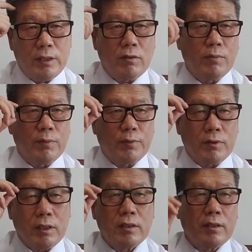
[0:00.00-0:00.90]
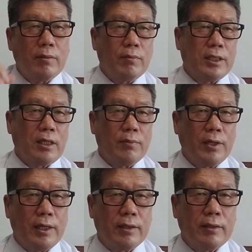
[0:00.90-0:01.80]
of a project master
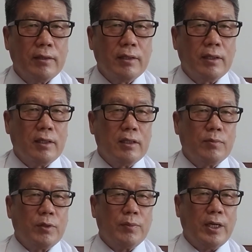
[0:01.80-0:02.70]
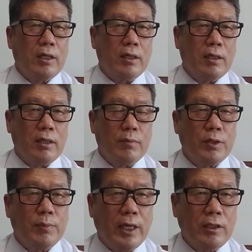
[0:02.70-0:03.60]
plan is
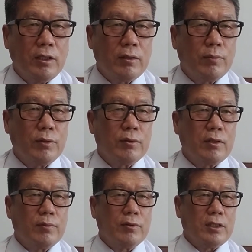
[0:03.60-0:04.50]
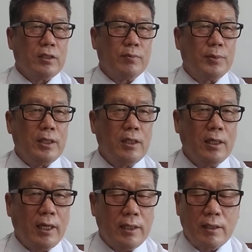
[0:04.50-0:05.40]
preparation for the project
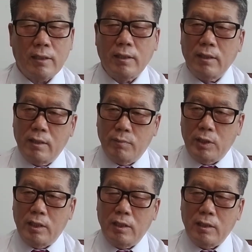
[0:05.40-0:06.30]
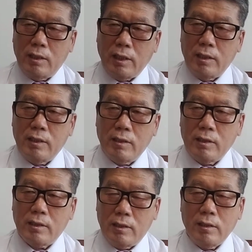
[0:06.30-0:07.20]
bidding guide. Bidding guide
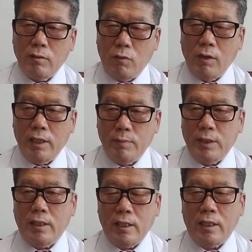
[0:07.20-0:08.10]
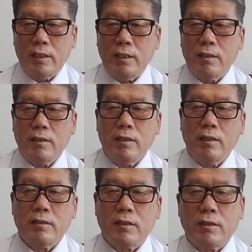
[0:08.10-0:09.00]
is in local bidding guide and
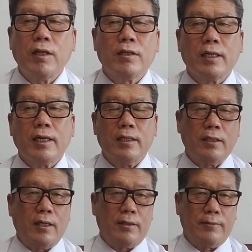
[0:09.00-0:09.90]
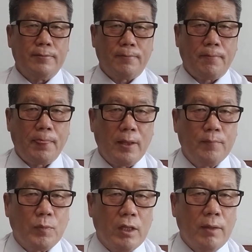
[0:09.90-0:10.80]
international tendering guide.
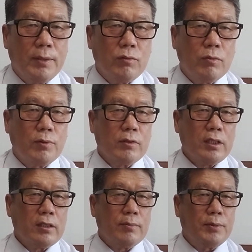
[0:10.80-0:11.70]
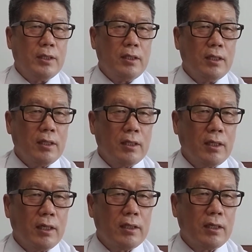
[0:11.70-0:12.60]
Number two, project bidding
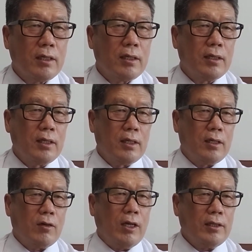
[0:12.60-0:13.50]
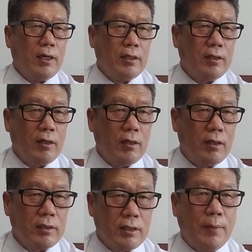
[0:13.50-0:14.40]
and contract
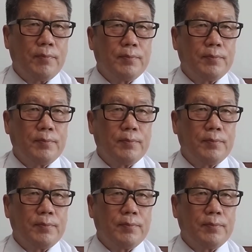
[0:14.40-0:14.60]
step.